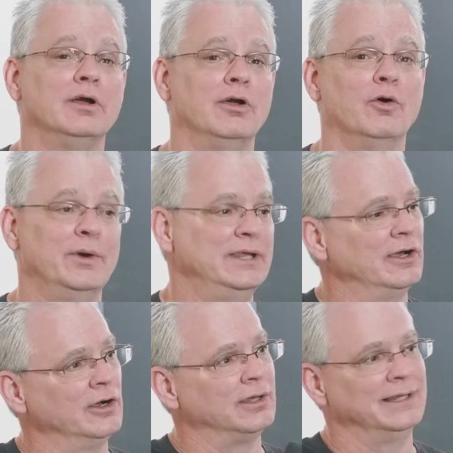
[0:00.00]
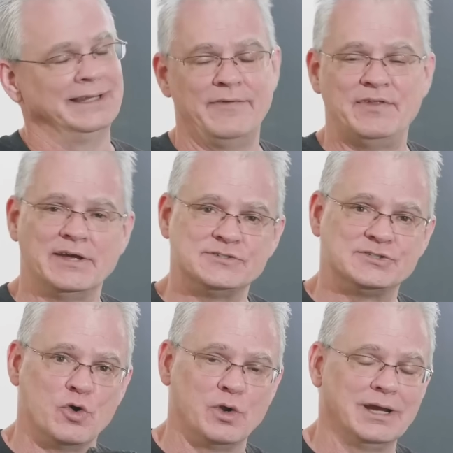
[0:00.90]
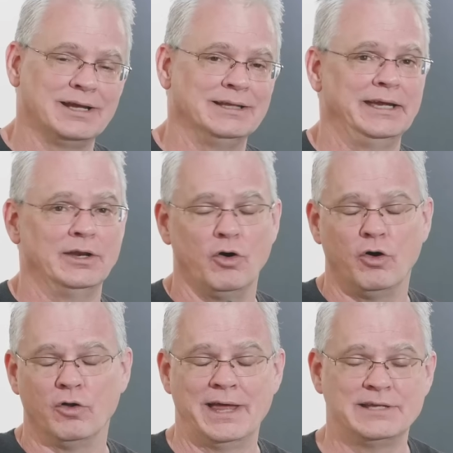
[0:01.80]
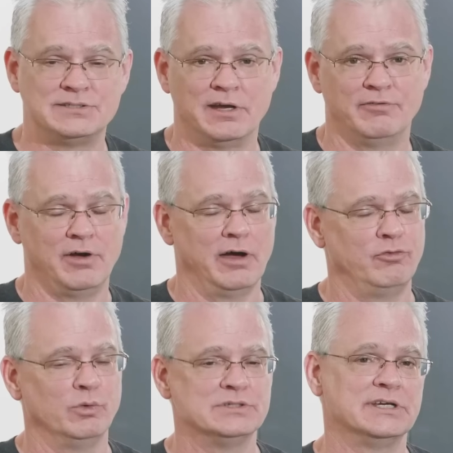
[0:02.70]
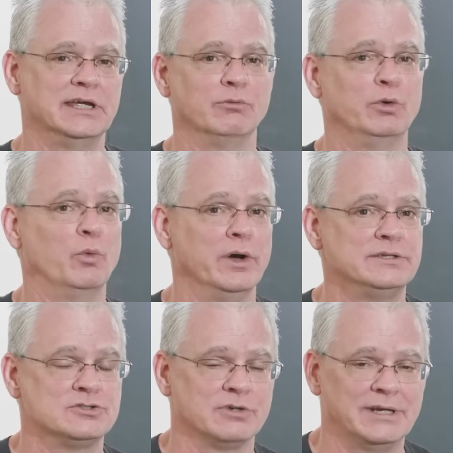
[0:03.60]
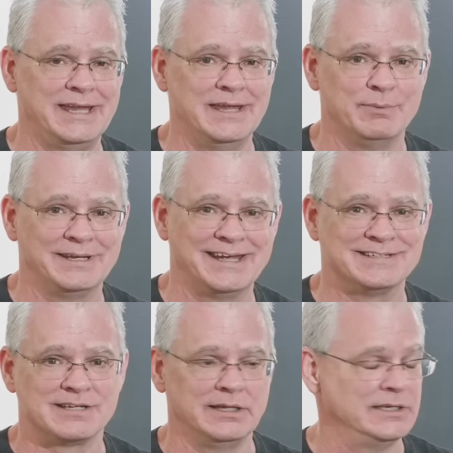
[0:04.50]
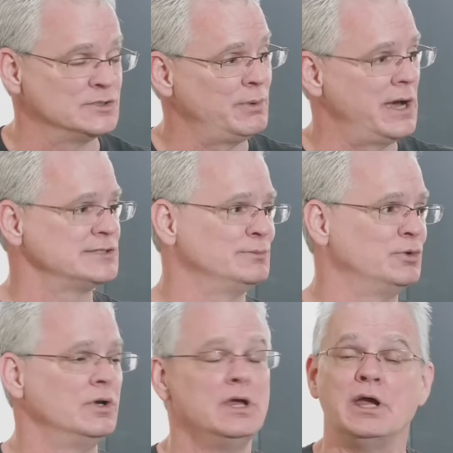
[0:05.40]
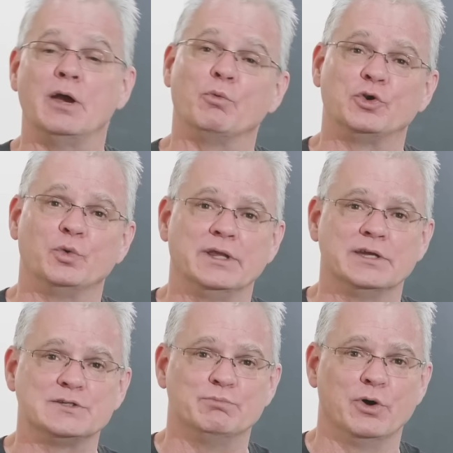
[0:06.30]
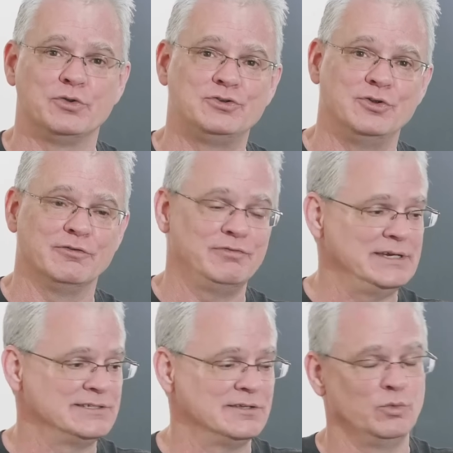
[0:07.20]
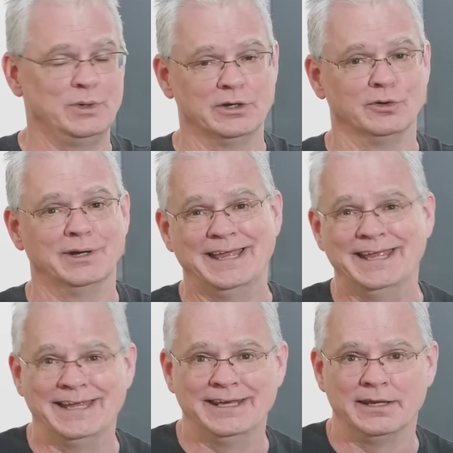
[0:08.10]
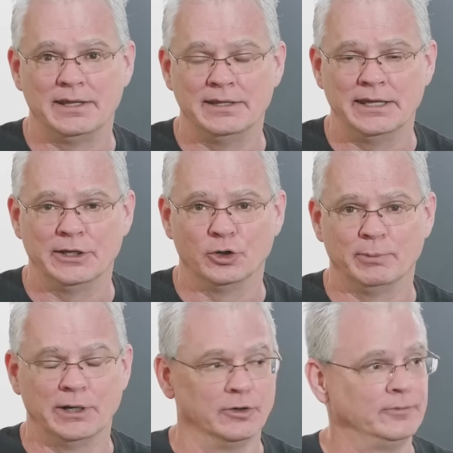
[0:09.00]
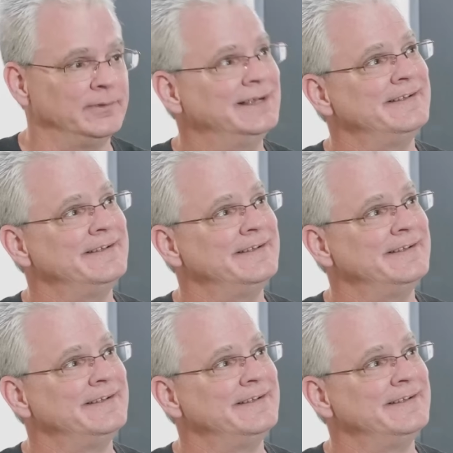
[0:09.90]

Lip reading: Go in there, let that soak, clean all that stuff off. Once again, we want to try to keep it as clean as possible, and we're doing this both to the face of the wheel and the inner barrel.